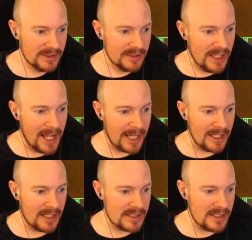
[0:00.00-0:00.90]

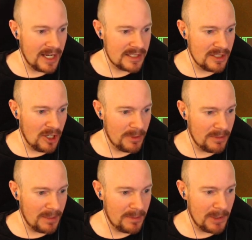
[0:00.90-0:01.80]
Hacking's nice and all, but it
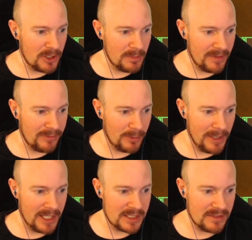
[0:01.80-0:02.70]
might be better to buy four
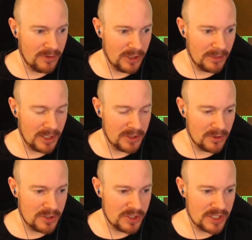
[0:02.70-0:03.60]
Mantis and fully upgrade
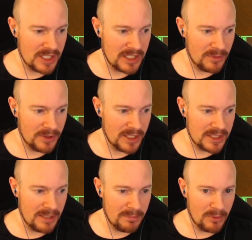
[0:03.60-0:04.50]
doors just in case anyone thinks
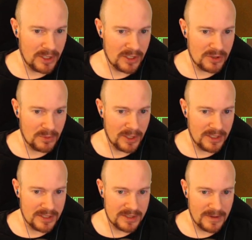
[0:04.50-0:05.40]
that boarding is your weakness.